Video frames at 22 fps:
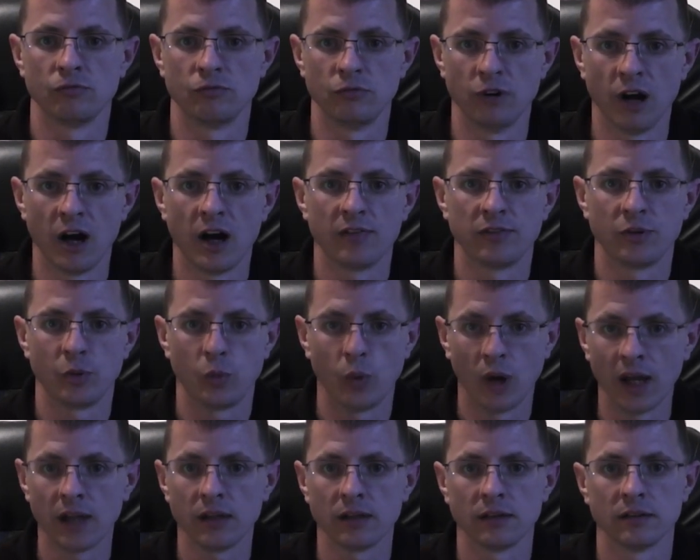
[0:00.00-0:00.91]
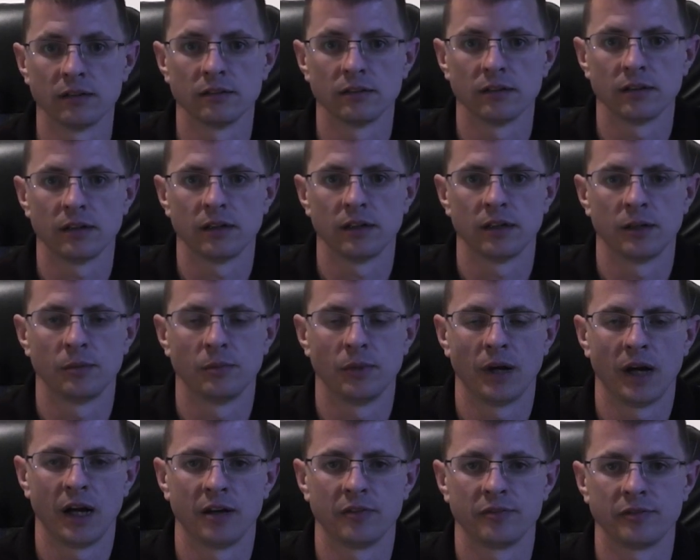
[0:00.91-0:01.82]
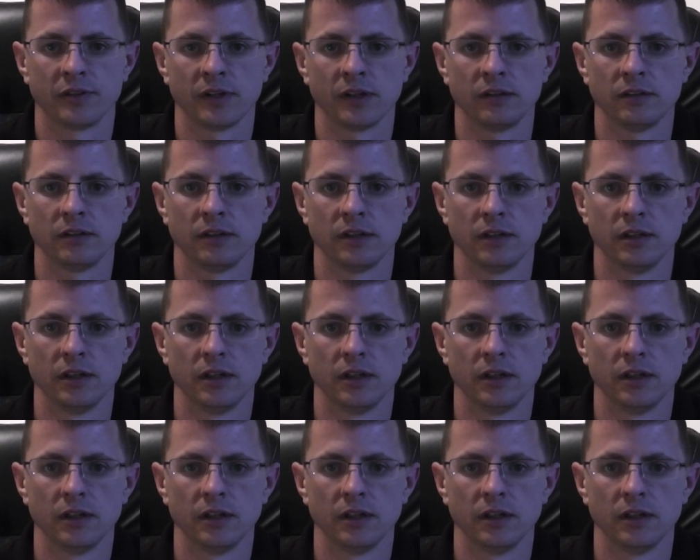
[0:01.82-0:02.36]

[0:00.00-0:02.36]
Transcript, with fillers: rather well, um, I feel.